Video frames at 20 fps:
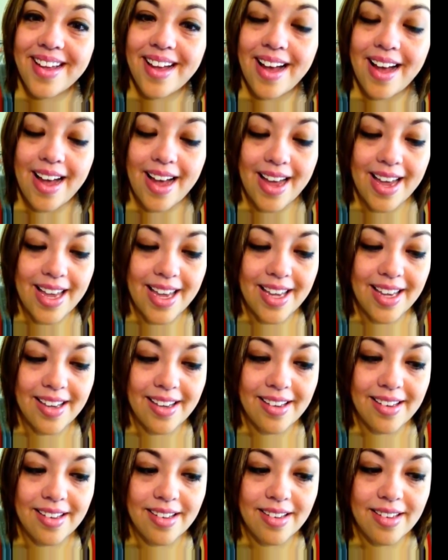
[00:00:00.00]
I
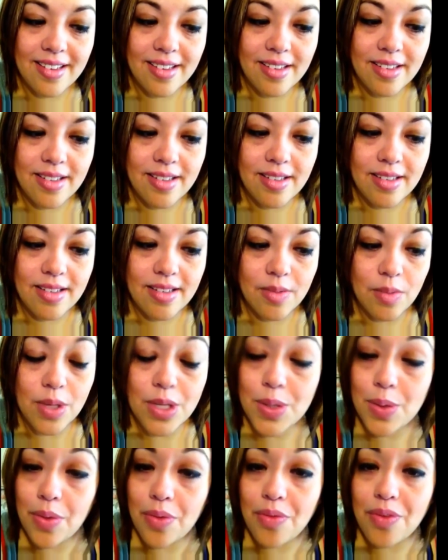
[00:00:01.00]

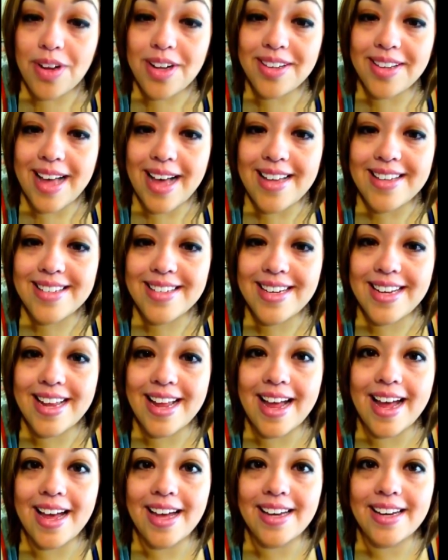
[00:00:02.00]
went to a free class that he
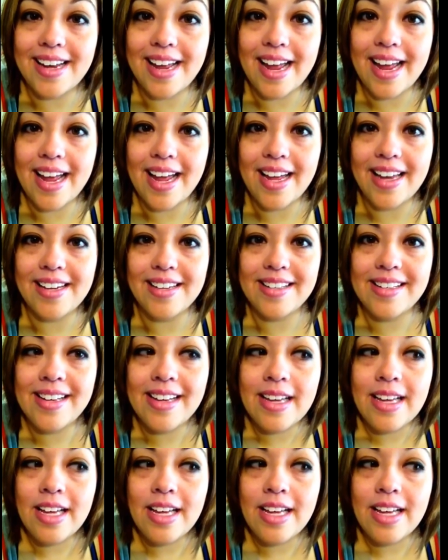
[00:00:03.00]
had and